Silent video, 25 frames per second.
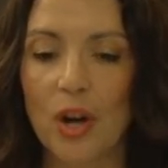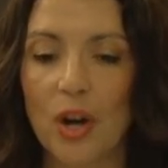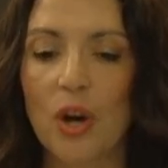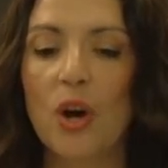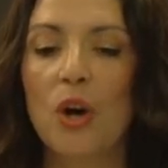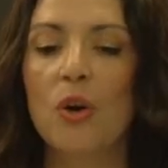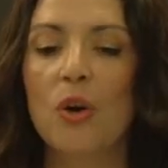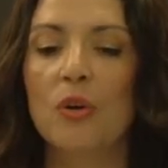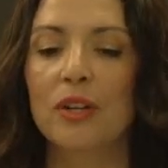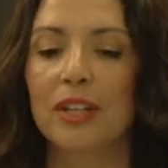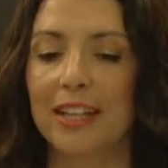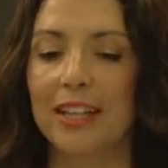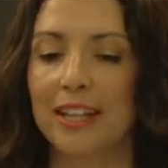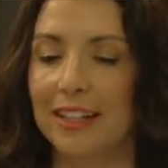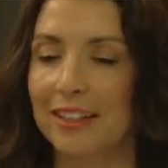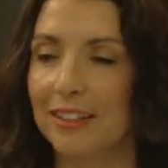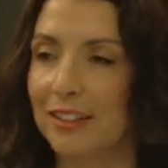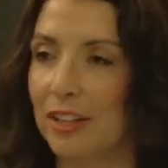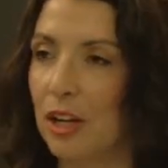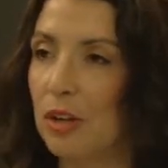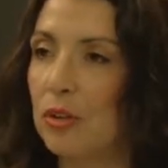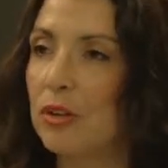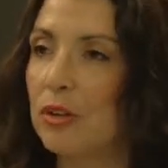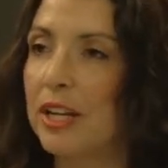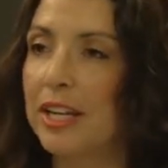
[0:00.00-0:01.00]
Oh, okay.
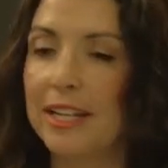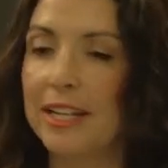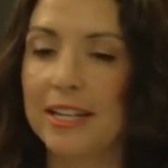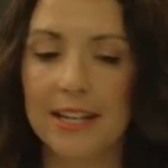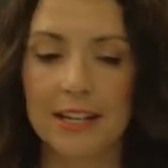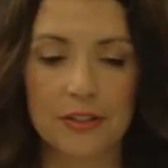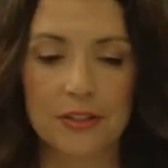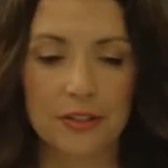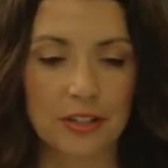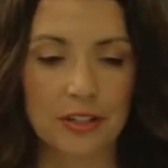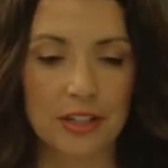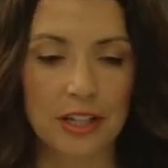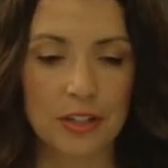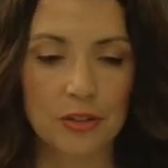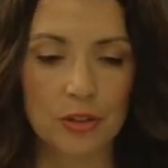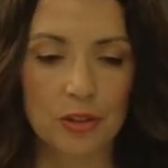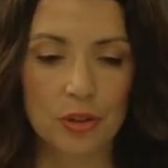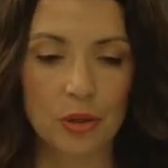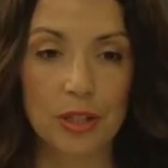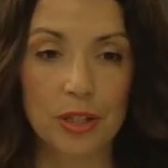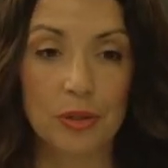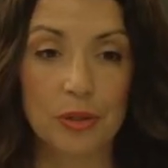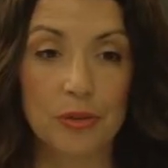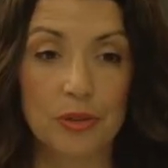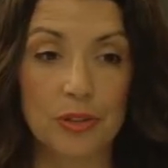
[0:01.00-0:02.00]
All right. Yes, and I'll
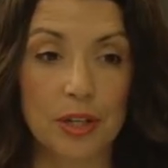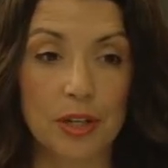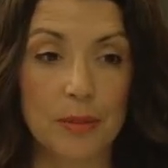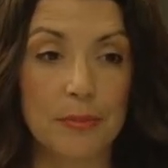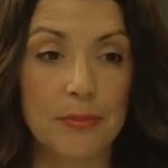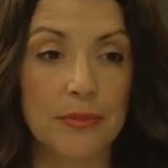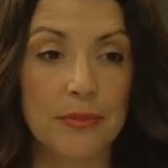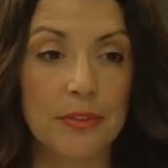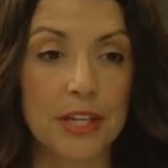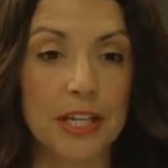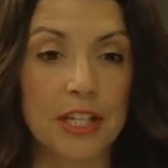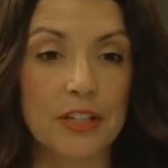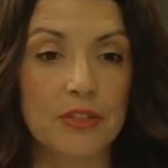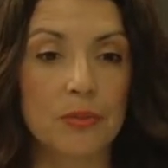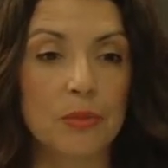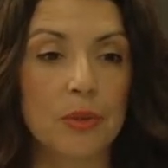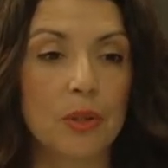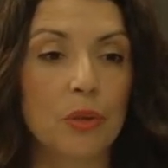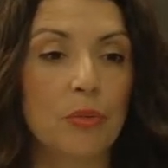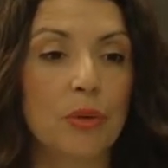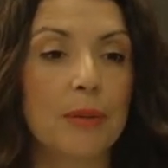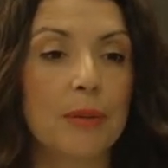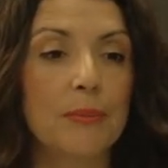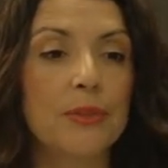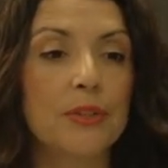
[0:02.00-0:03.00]
show you some things from
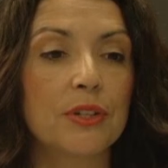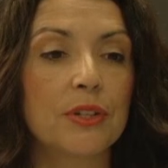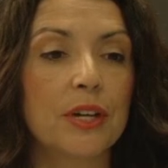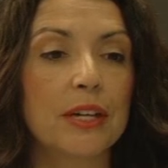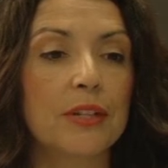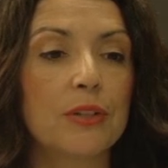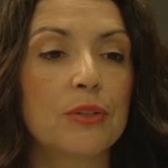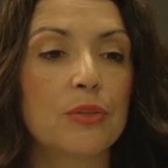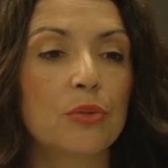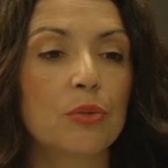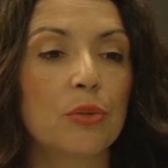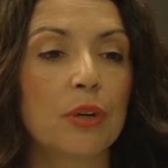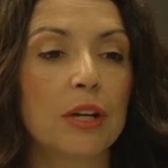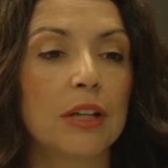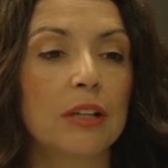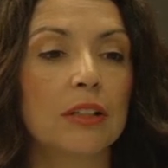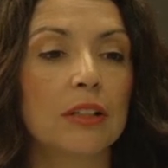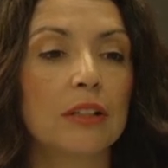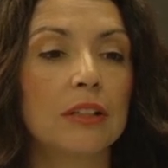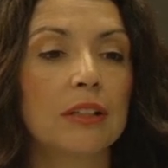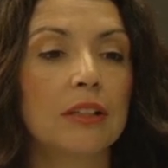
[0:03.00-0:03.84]
the website as well.